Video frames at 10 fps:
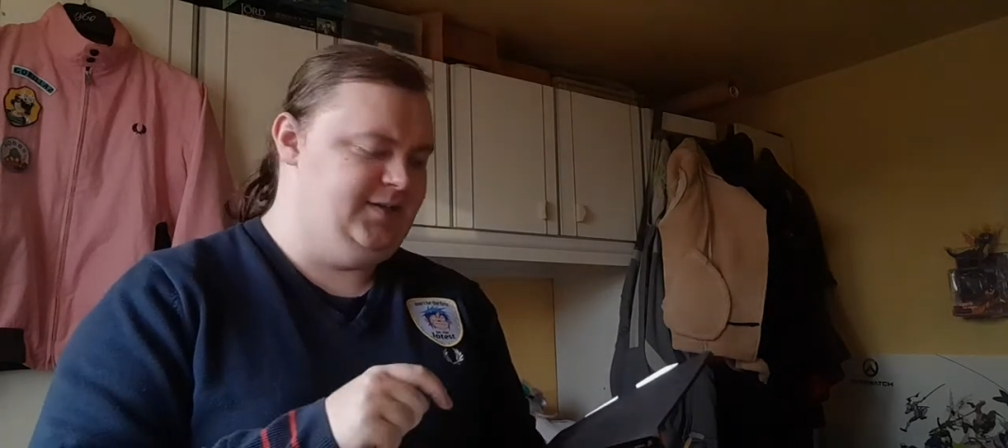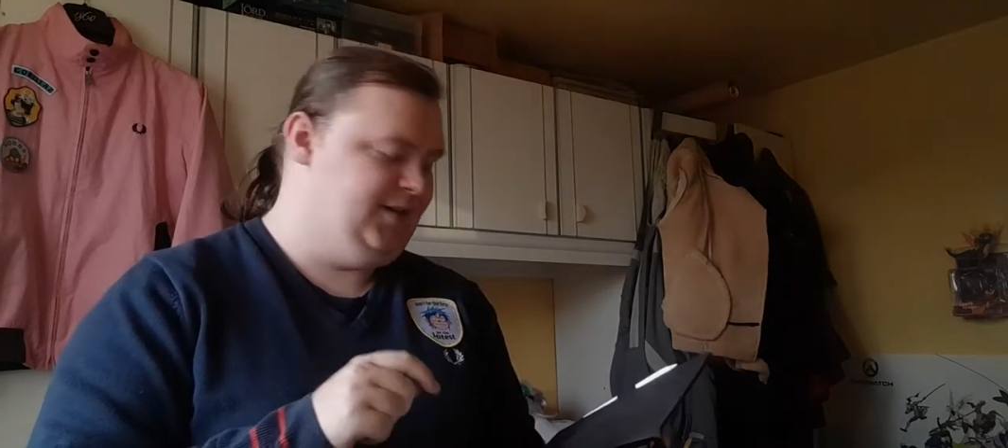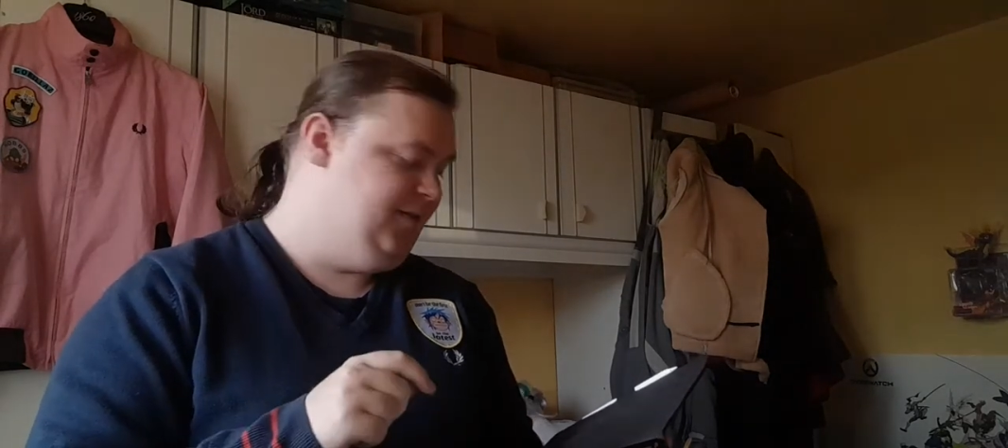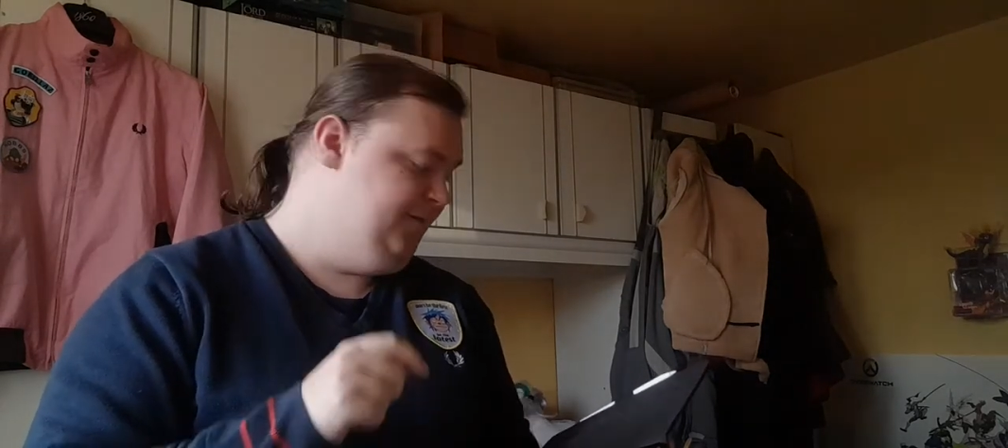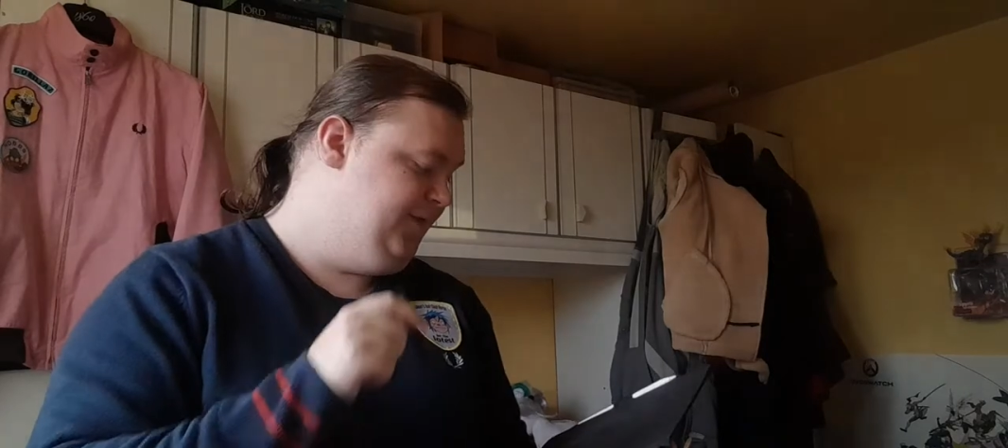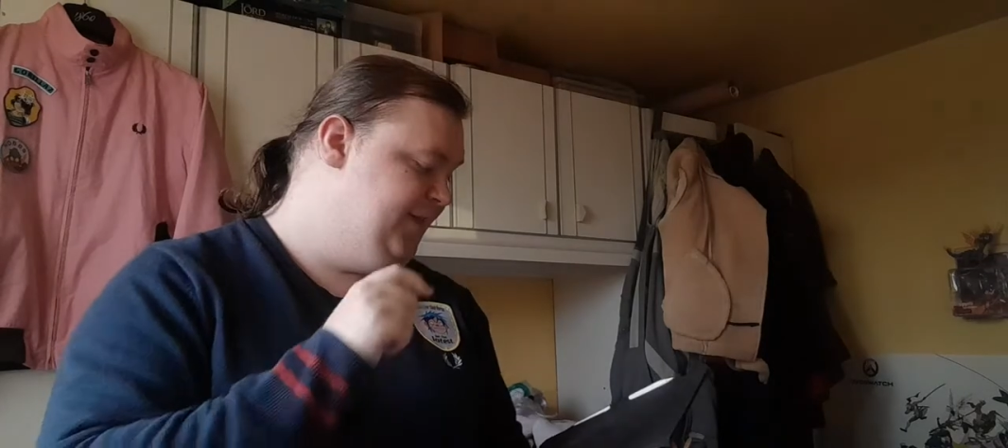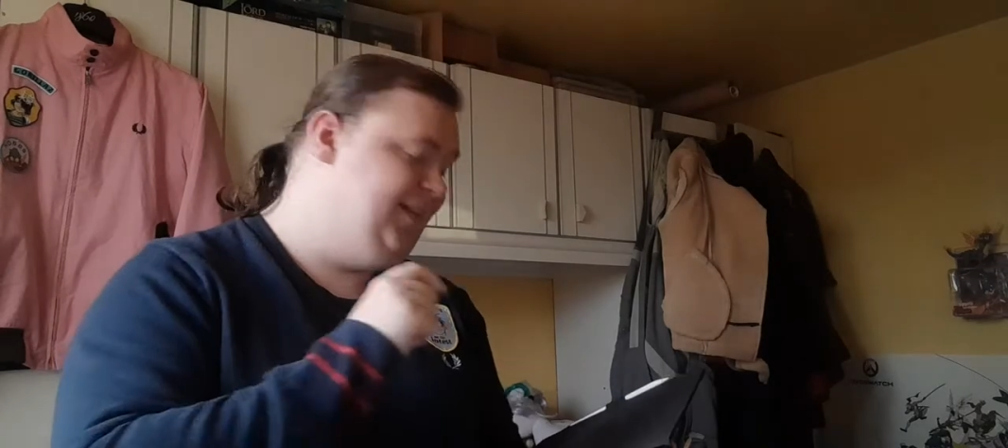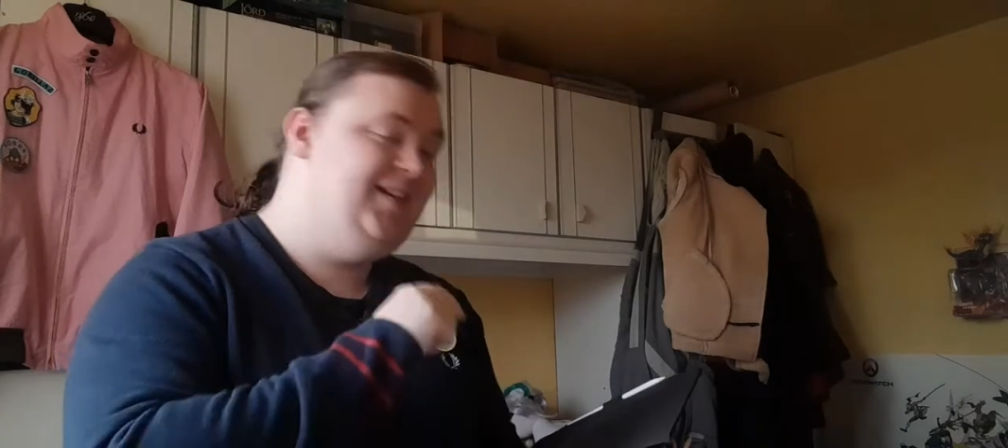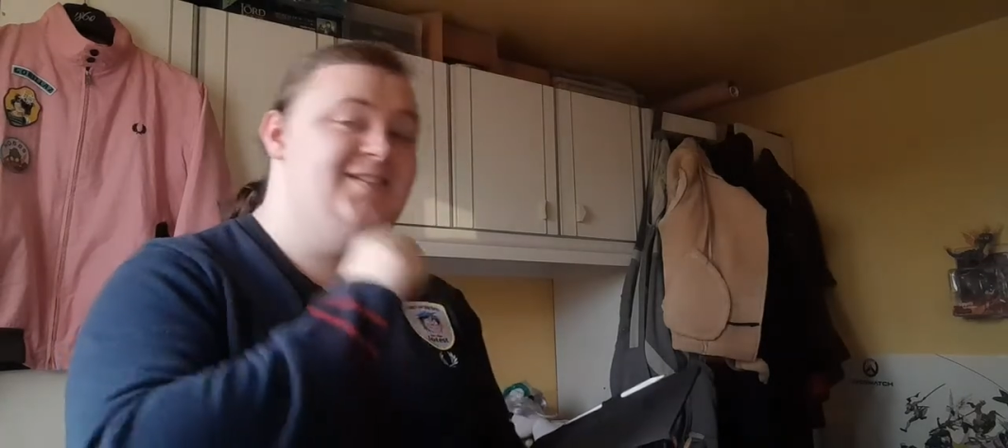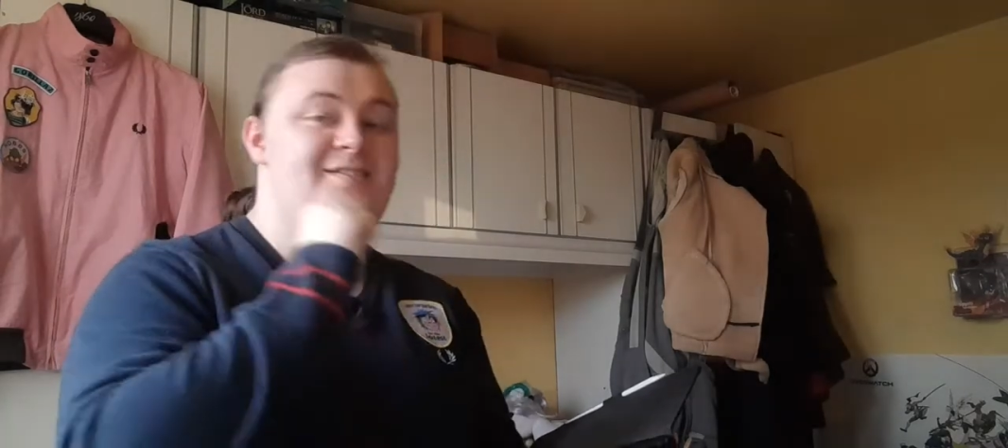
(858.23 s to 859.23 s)
so for
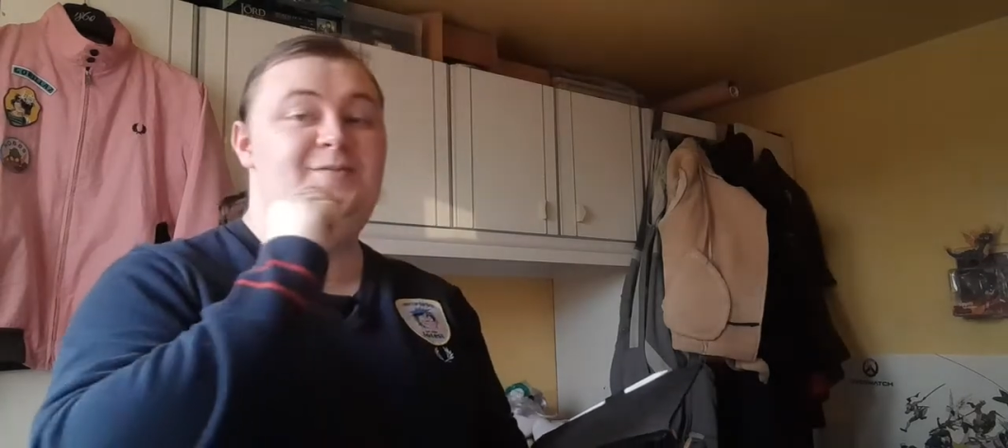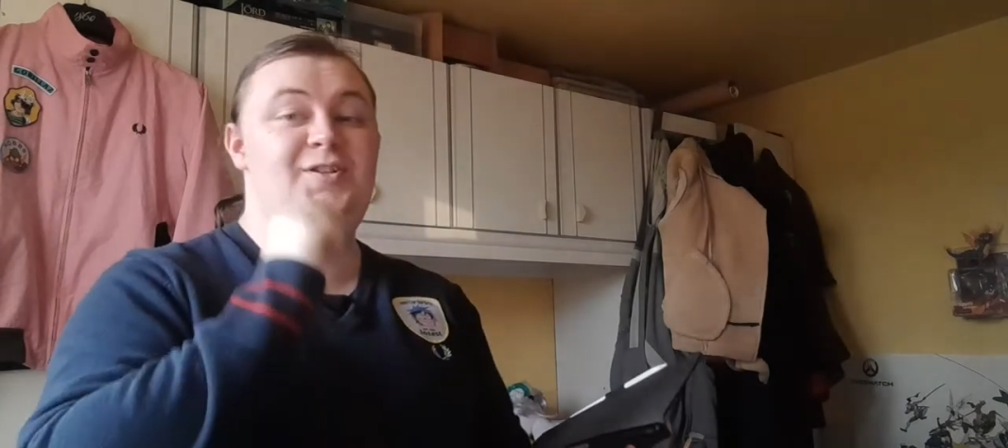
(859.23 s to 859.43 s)
this